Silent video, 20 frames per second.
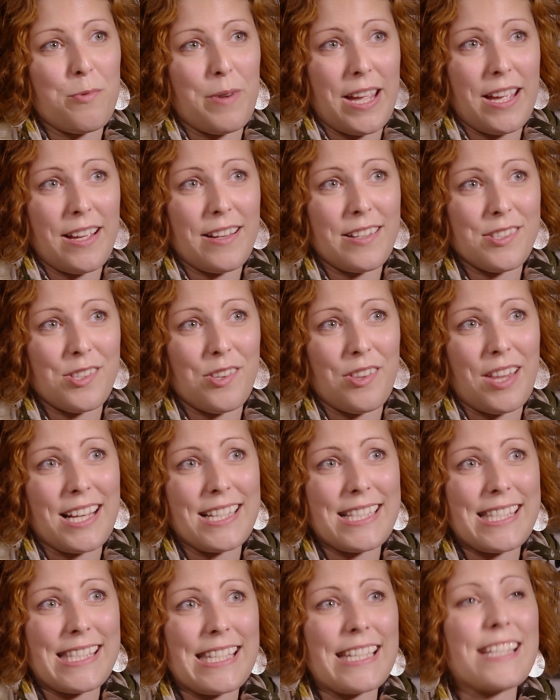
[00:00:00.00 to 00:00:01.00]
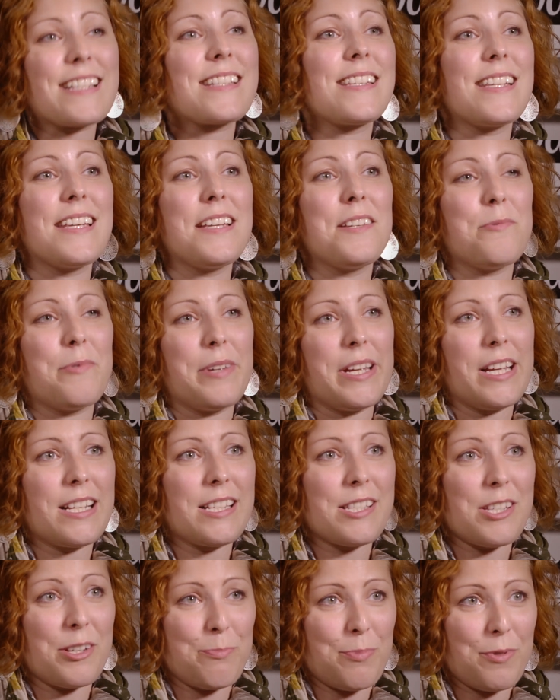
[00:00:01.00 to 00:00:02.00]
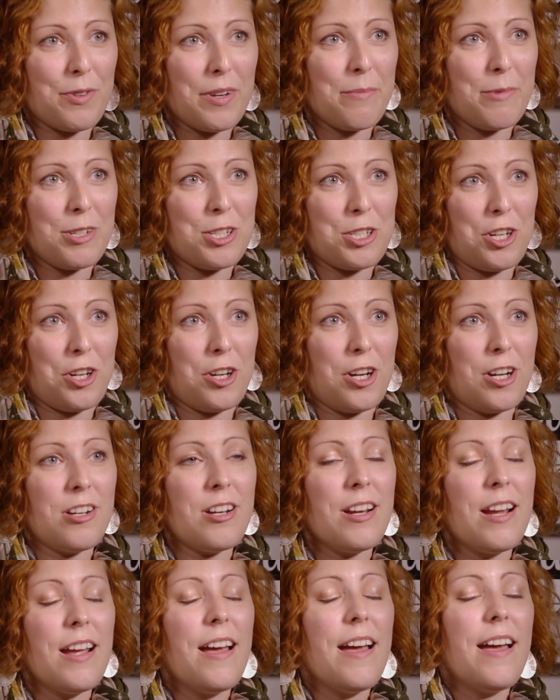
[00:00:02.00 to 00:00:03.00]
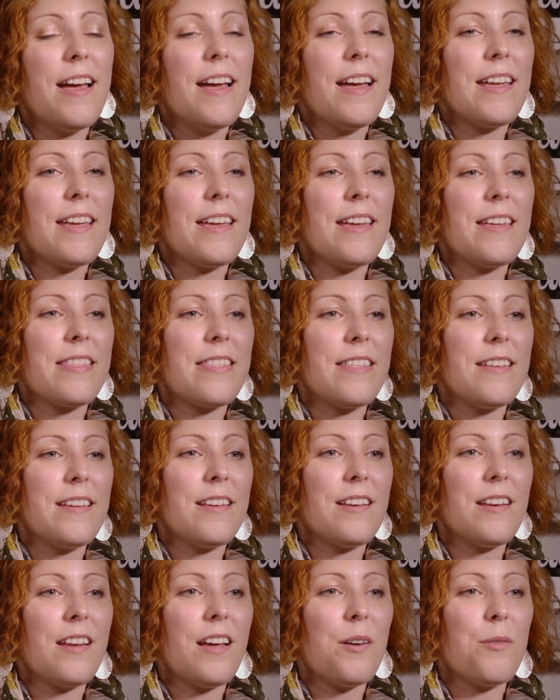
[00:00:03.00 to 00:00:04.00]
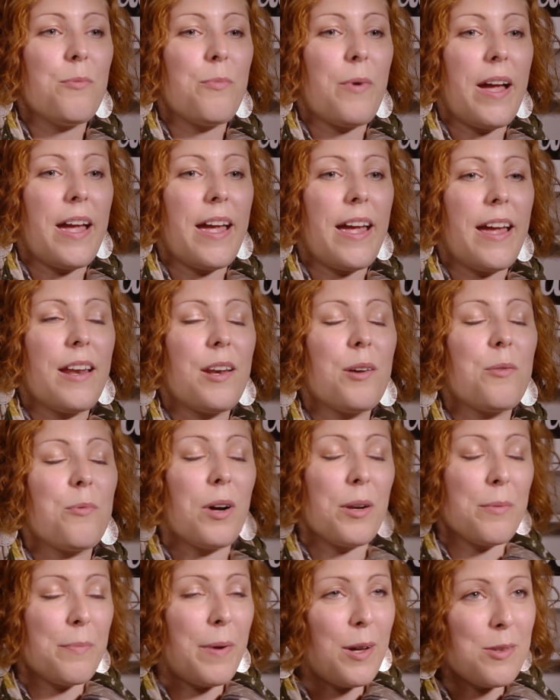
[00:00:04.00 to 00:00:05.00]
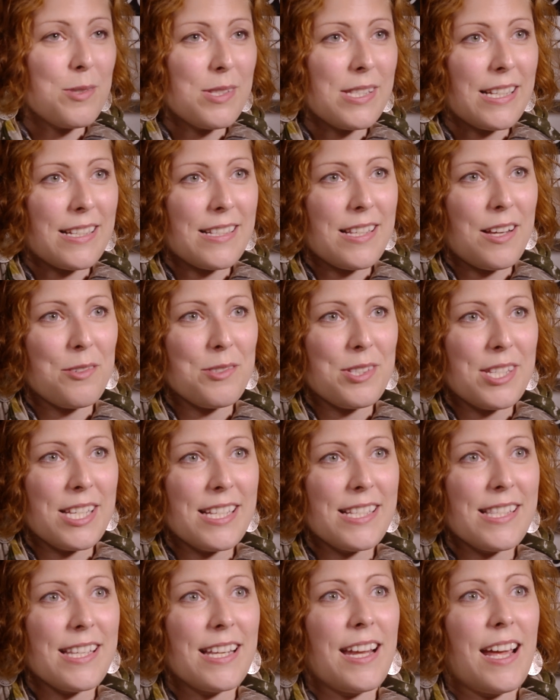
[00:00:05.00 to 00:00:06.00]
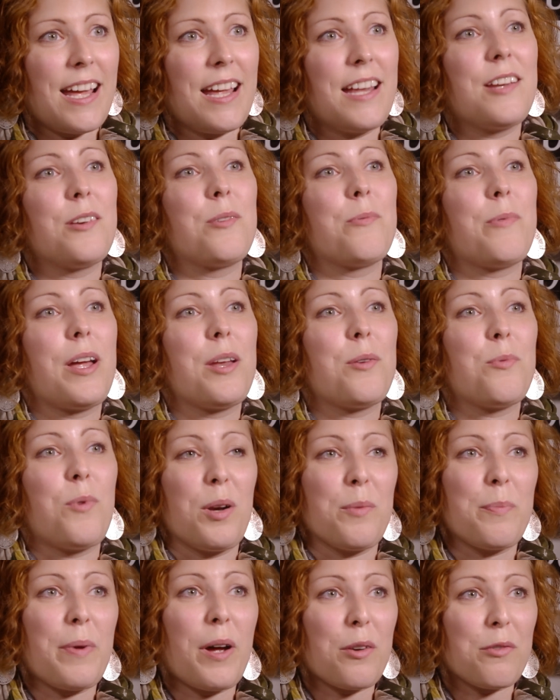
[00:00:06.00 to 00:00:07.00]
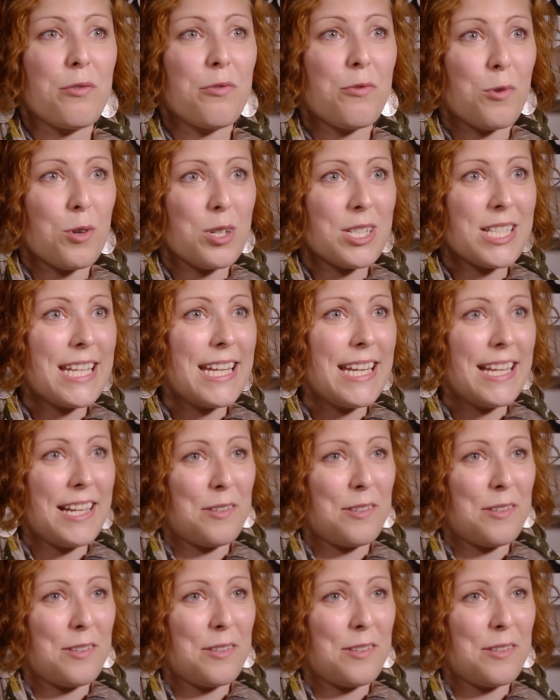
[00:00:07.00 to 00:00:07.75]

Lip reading: weeks, so that's 16 weeks premature. Ethan weighed 1 pound 6 ounces and Aiden weighed 1 pound 14